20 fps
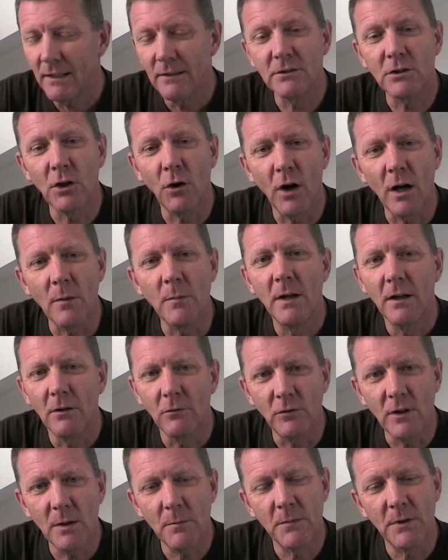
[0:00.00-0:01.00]
time
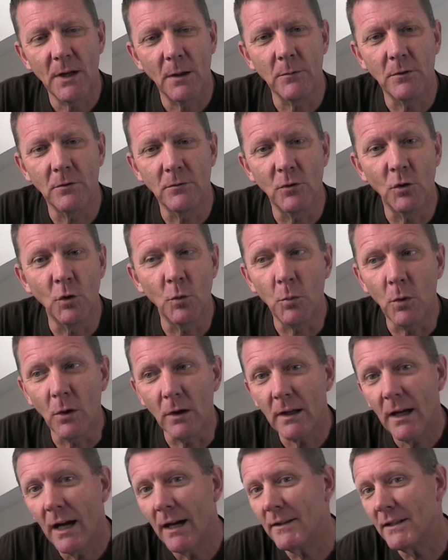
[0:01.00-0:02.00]
ripped up the rule
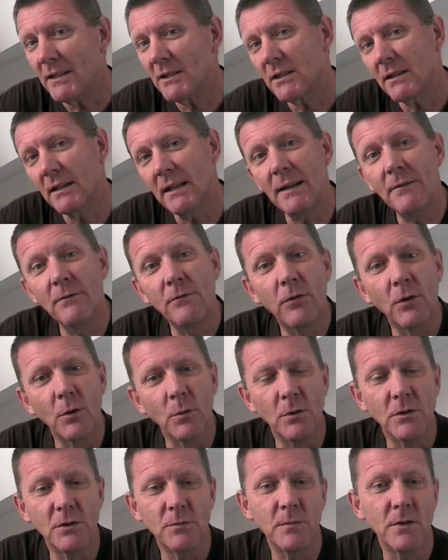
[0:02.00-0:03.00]
book, and it's
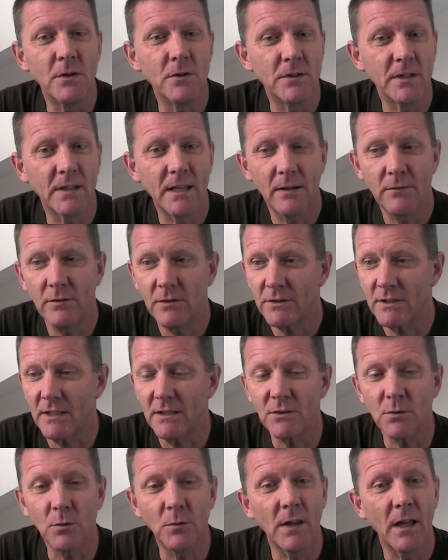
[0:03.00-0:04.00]
influenced music ever
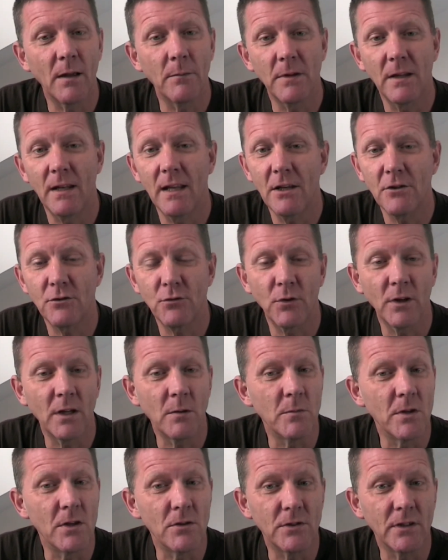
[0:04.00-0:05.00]
since. All that electronic
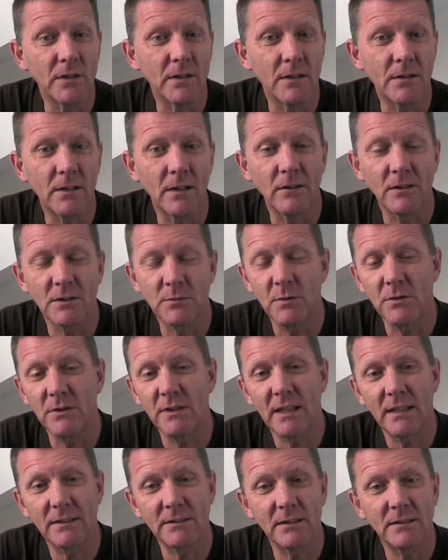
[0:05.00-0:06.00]
music, the dance
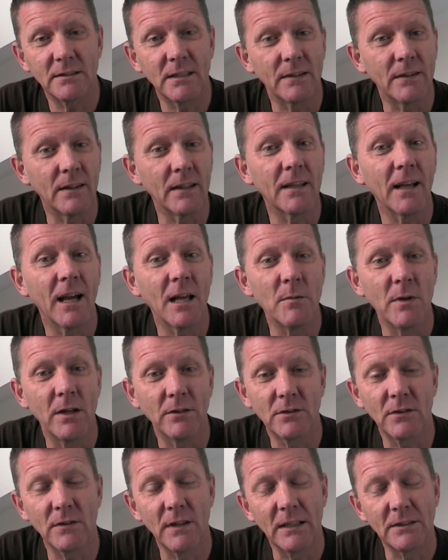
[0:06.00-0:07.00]
music, as I said, that came
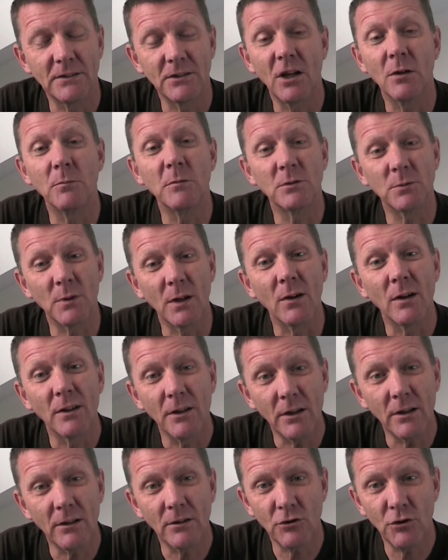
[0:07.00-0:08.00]
out of that time as well.
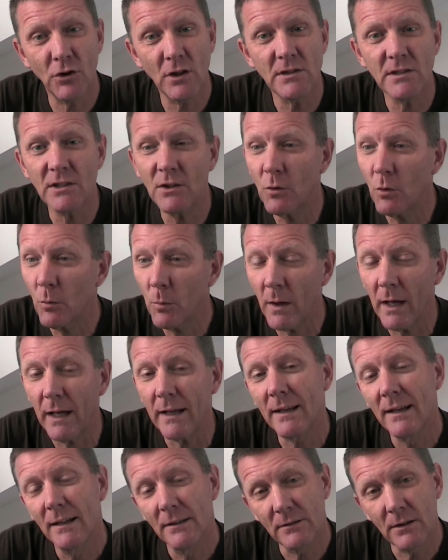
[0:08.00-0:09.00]
You can trace it all
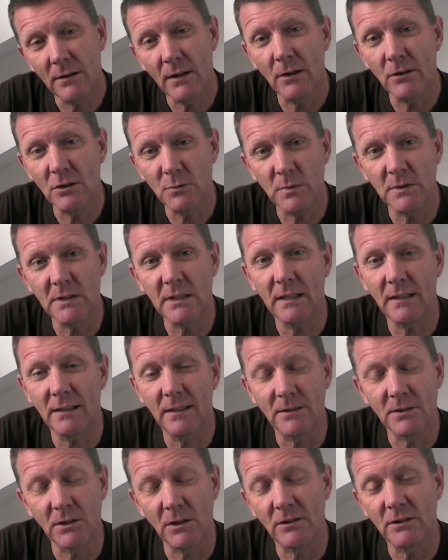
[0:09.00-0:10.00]
back to those
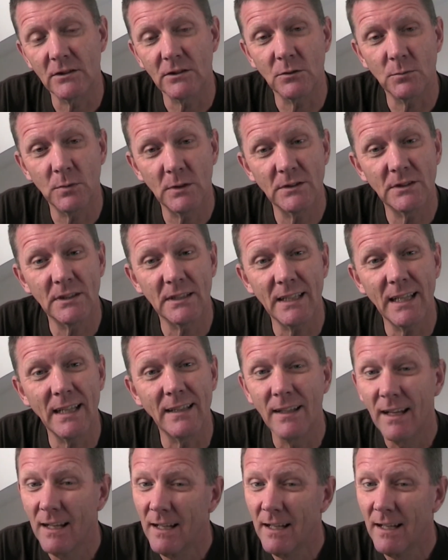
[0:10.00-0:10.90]
particular times, because once again,